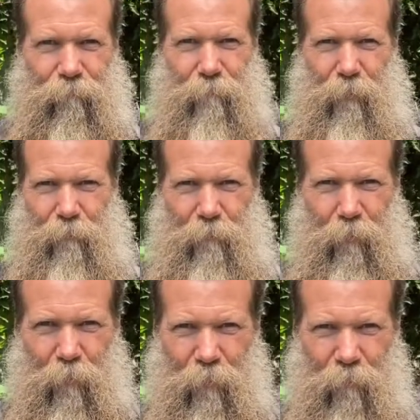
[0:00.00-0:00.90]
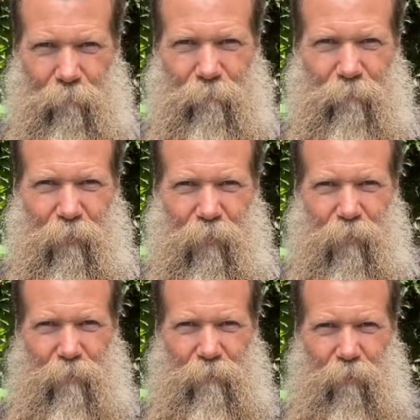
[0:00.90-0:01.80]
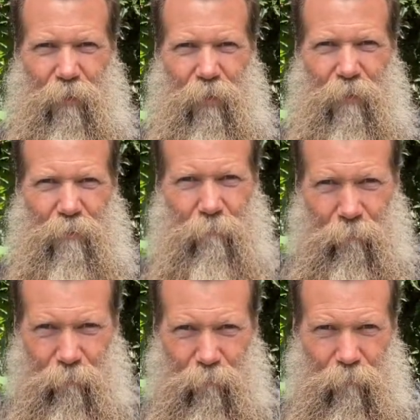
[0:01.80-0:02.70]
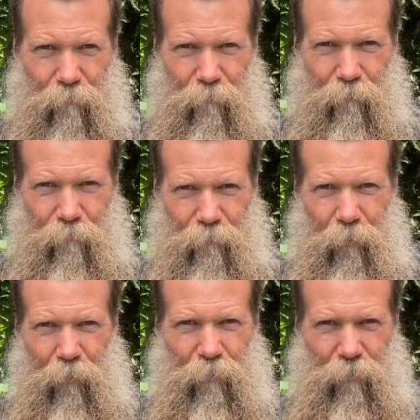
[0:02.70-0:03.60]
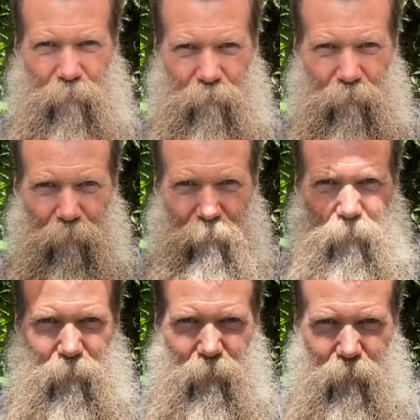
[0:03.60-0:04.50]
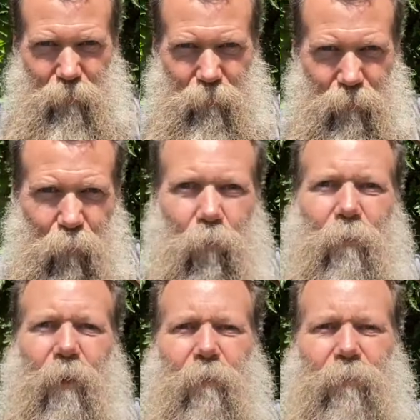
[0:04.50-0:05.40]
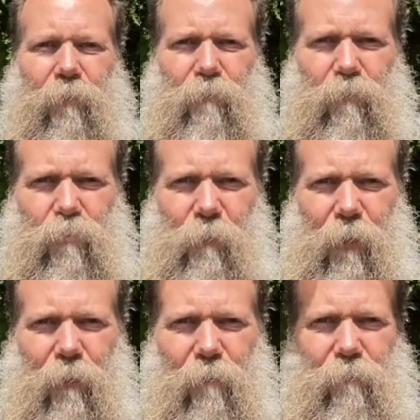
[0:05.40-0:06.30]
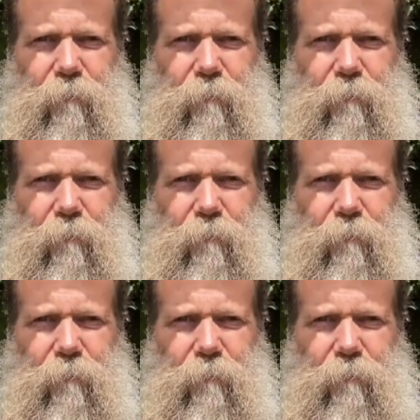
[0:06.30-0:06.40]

Oh, there we go. So again, there's, you know, without the diffusion panel,